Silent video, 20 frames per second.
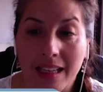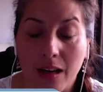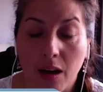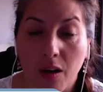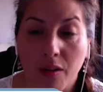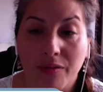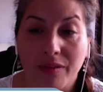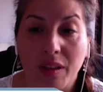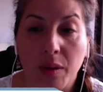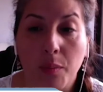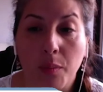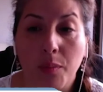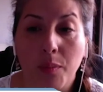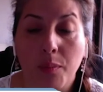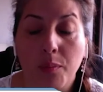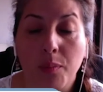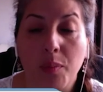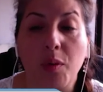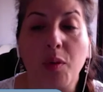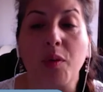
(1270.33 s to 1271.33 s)
of the
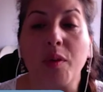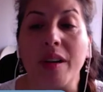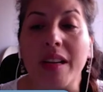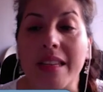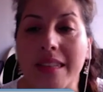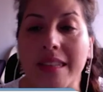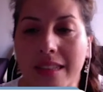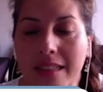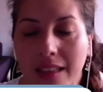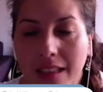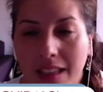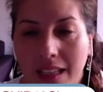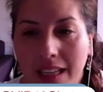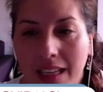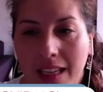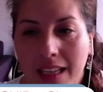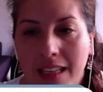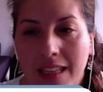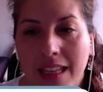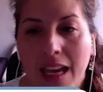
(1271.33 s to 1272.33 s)
poorest
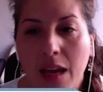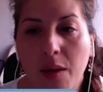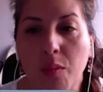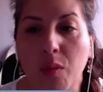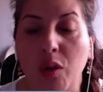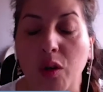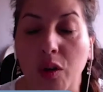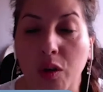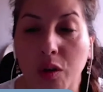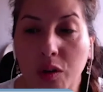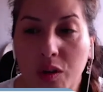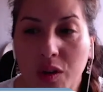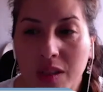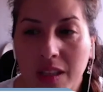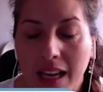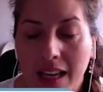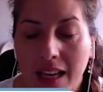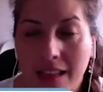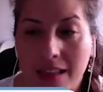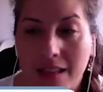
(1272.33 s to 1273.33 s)
neighborhoods
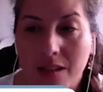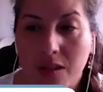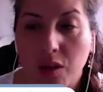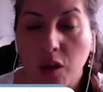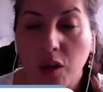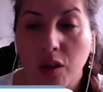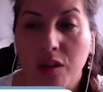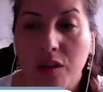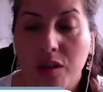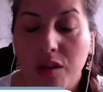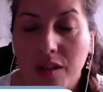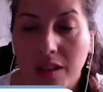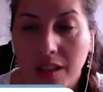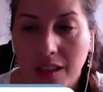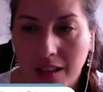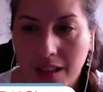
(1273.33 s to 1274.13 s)
and zones